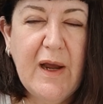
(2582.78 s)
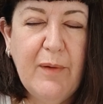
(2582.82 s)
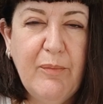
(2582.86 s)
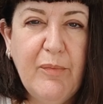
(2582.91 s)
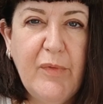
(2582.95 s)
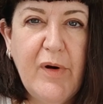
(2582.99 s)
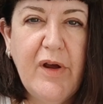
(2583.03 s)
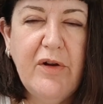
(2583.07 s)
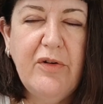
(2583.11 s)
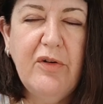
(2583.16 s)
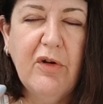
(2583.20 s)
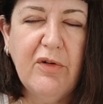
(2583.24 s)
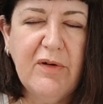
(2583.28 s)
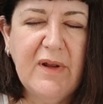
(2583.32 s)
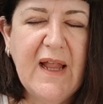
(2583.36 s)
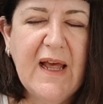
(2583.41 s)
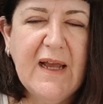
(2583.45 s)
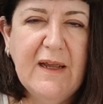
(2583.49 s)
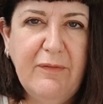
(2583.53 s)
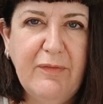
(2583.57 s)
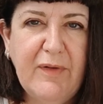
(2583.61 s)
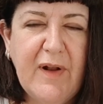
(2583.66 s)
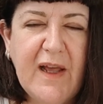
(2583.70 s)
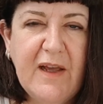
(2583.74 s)
camera, not
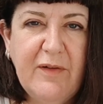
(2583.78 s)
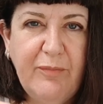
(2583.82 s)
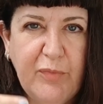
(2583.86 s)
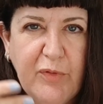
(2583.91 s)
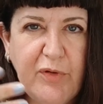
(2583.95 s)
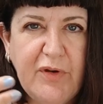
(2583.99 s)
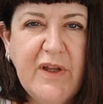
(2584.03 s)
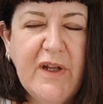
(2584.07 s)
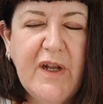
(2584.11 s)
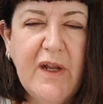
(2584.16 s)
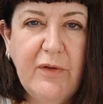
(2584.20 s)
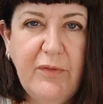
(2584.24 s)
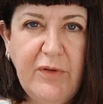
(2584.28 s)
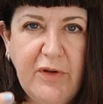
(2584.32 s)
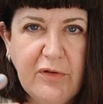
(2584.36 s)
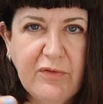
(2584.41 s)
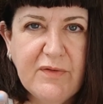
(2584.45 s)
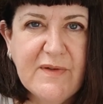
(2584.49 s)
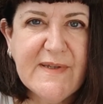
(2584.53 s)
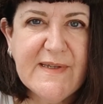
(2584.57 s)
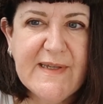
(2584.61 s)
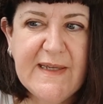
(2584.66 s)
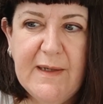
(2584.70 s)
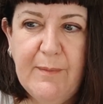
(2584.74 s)
live, but you know, you'll
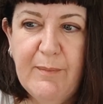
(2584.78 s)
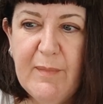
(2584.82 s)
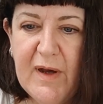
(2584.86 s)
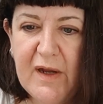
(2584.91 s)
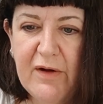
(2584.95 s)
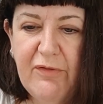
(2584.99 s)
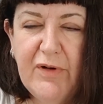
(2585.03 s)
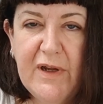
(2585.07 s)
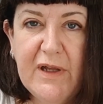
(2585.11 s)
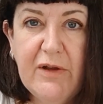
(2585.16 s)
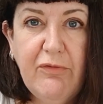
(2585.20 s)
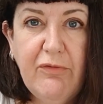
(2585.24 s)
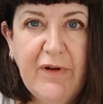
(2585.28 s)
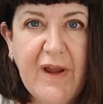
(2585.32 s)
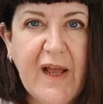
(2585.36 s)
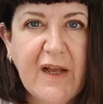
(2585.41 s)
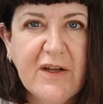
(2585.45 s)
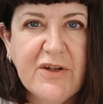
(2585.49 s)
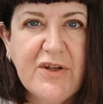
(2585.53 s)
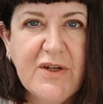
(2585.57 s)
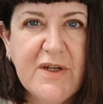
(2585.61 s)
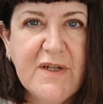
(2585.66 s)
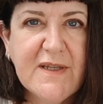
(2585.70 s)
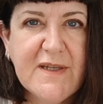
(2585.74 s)
see my real
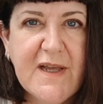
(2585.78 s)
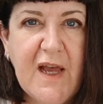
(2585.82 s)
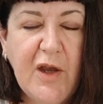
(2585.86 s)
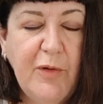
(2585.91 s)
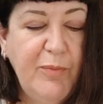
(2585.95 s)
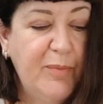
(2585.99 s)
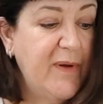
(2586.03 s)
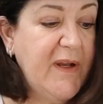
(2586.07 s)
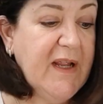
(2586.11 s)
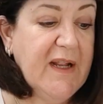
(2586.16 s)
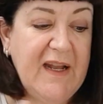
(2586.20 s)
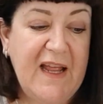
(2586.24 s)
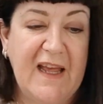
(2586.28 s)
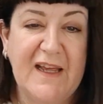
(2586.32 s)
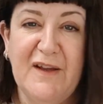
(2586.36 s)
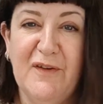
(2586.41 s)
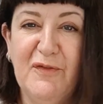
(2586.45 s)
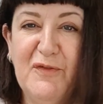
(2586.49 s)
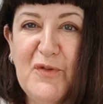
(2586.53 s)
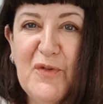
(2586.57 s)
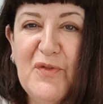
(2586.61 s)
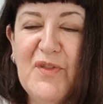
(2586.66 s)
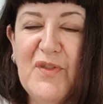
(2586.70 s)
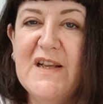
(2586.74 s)
reaction as I open it. Like,
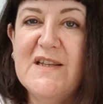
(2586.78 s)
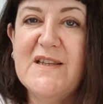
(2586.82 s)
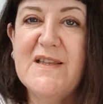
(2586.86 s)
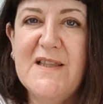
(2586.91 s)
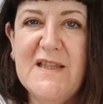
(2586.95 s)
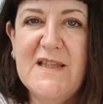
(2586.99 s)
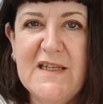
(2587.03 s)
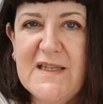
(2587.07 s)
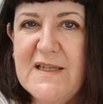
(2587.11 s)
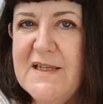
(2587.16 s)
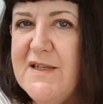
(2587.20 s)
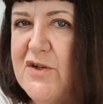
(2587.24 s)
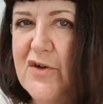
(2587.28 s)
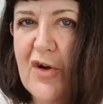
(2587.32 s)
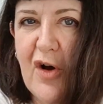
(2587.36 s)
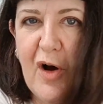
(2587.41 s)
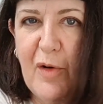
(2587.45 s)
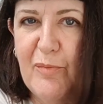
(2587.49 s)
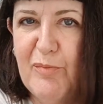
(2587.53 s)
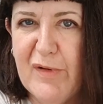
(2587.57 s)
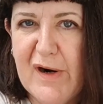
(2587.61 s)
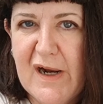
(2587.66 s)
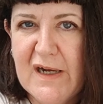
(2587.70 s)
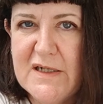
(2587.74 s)
I've done this. This is
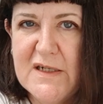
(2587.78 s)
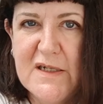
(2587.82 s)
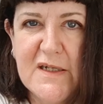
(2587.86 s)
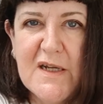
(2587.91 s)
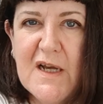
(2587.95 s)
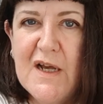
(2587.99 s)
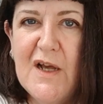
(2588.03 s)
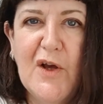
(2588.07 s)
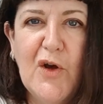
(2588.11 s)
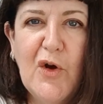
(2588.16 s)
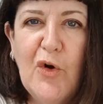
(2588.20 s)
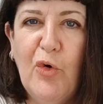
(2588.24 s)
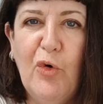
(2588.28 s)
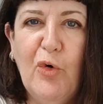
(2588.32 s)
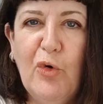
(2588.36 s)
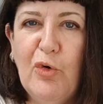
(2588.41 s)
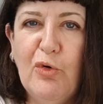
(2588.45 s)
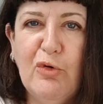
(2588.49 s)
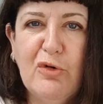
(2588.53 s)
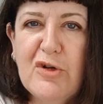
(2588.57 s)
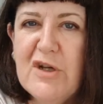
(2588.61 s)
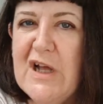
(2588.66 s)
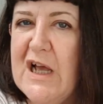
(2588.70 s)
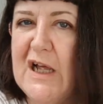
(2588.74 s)
not a brand
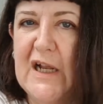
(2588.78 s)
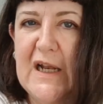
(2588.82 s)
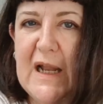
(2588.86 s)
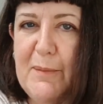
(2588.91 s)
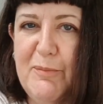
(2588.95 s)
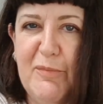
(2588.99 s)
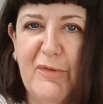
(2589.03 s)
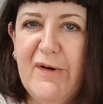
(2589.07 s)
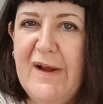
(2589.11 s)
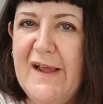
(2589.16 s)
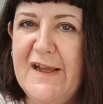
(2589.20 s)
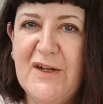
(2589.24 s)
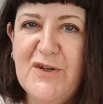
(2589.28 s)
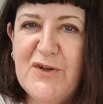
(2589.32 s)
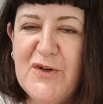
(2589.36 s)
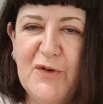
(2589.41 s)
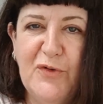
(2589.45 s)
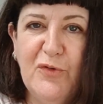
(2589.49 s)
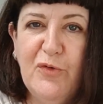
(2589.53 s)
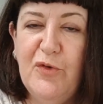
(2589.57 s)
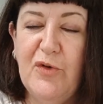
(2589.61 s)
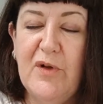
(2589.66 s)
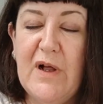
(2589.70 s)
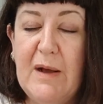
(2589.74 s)
or
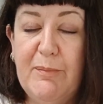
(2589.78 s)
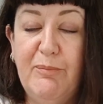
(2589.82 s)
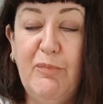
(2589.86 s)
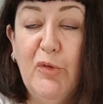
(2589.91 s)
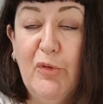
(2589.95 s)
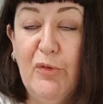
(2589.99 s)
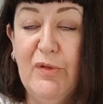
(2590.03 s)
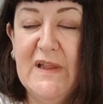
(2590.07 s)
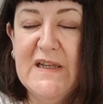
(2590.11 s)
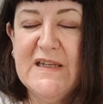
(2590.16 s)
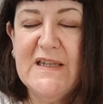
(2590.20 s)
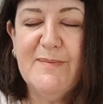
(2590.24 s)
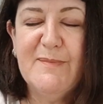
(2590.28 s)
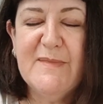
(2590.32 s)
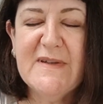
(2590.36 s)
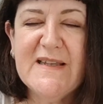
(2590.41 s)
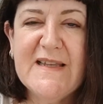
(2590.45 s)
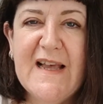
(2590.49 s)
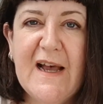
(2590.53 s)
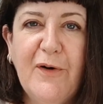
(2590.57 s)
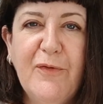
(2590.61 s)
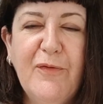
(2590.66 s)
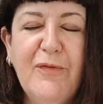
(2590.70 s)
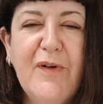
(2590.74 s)
collaboration, or I bought this
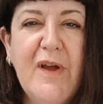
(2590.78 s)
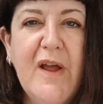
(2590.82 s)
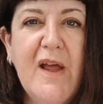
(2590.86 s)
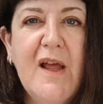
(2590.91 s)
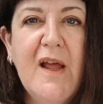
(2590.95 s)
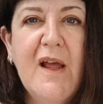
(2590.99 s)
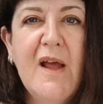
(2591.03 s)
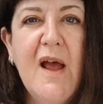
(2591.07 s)
myself.